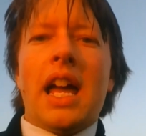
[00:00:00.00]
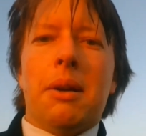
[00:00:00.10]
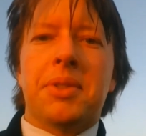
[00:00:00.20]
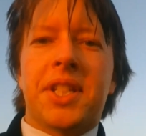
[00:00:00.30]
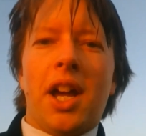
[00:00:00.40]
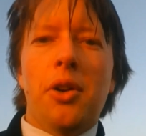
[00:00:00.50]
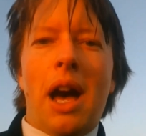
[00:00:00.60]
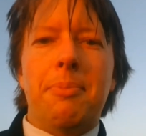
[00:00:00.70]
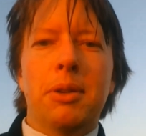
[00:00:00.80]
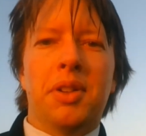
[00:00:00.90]
am so
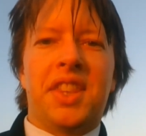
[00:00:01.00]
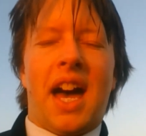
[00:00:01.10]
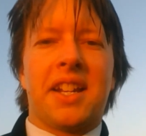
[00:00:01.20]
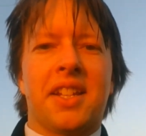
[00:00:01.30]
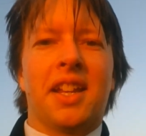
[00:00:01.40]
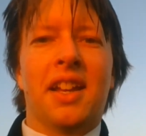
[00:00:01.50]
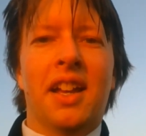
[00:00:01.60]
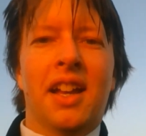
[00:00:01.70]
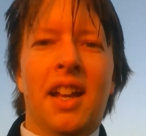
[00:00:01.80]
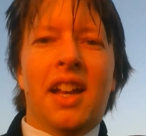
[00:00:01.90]
happy with that.
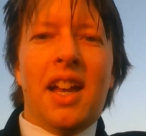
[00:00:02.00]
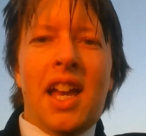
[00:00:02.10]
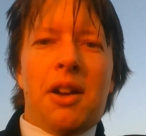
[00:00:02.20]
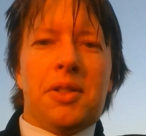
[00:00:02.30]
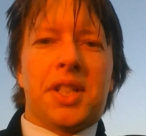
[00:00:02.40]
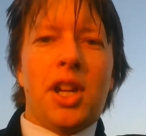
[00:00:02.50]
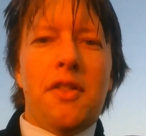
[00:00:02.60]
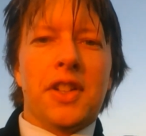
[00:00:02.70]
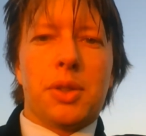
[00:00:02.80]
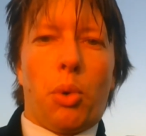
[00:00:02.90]
It was
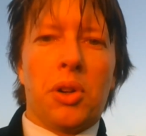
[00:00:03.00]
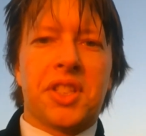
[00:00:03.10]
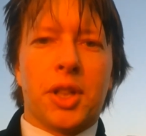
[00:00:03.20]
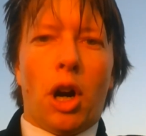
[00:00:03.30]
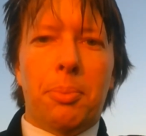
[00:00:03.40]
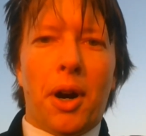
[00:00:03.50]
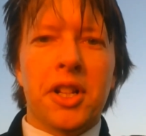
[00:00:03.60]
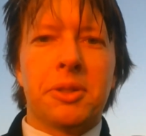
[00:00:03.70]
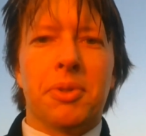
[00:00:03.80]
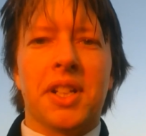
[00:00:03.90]
curving towards the
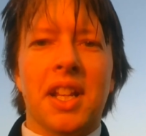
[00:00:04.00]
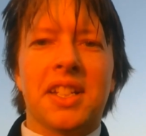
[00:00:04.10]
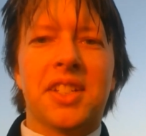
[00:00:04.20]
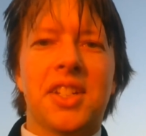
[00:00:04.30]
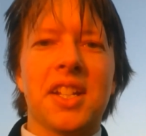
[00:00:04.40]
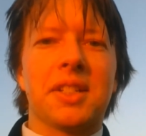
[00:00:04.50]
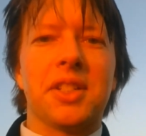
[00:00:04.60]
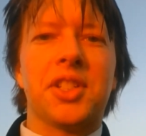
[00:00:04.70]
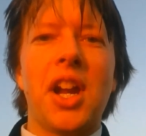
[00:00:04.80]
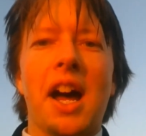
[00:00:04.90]
goalpost, but it
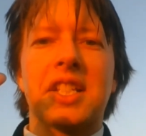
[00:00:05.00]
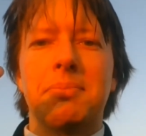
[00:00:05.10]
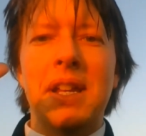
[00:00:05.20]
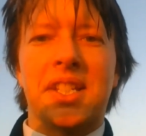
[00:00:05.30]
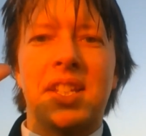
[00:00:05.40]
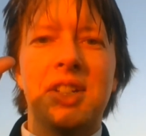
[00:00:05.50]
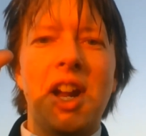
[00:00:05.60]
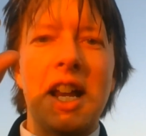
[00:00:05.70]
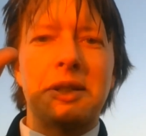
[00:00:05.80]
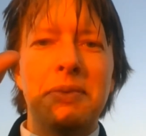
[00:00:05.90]
just
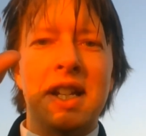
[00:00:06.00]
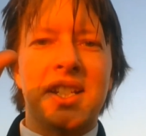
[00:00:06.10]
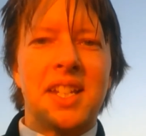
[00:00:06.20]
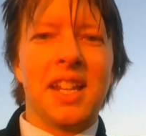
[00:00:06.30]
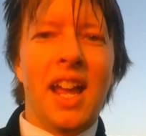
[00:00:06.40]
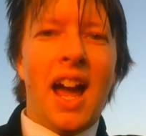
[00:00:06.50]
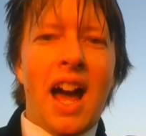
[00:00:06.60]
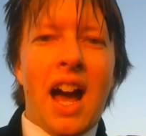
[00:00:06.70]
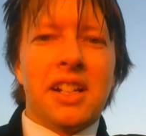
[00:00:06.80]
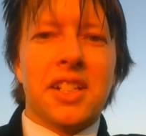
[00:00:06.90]
missed.
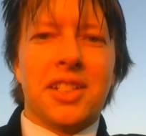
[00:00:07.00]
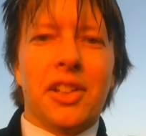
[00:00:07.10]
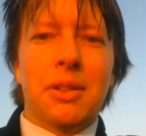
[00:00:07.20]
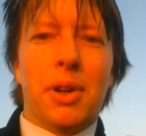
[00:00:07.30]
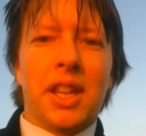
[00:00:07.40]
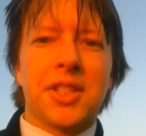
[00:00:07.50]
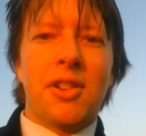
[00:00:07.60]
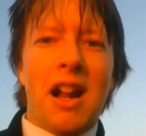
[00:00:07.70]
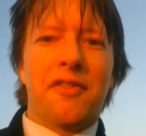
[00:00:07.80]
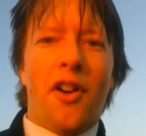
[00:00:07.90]
Just like in one of those
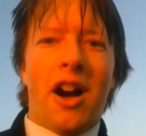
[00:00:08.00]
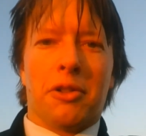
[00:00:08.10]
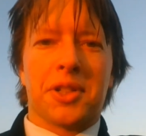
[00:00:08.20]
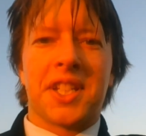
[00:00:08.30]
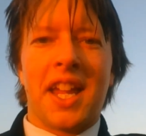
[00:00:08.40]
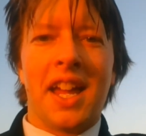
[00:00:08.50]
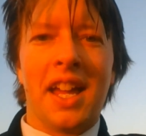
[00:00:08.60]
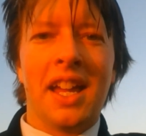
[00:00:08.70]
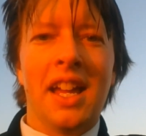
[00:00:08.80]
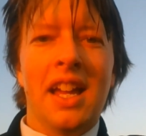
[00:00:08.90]
grand finals.
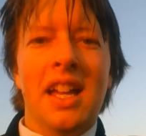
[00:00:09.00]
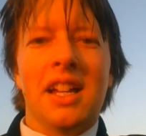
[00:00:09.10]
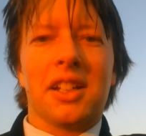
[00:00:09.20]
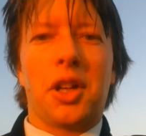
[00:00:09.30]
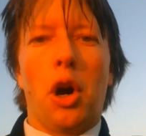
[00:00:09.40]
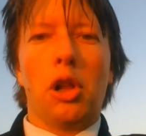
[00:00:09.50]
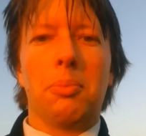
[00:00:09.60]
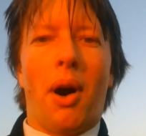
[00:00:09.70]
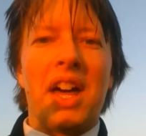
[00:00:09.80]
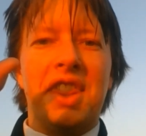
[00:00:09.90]
Goal
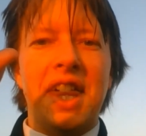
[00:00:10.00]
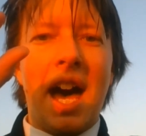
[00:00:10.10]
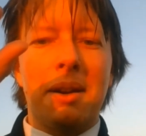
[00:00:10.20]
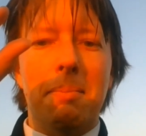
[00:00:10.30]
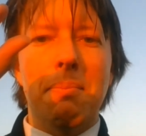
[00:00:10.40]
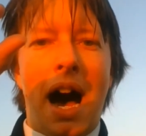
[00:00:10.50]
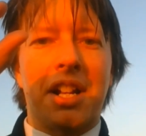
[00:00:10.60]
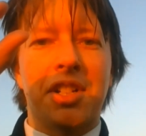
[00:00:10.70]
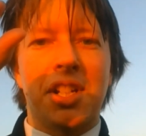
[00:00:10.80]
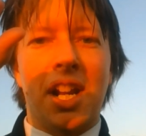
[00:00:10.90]
by that
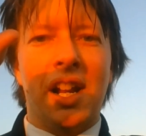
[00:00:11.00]
much.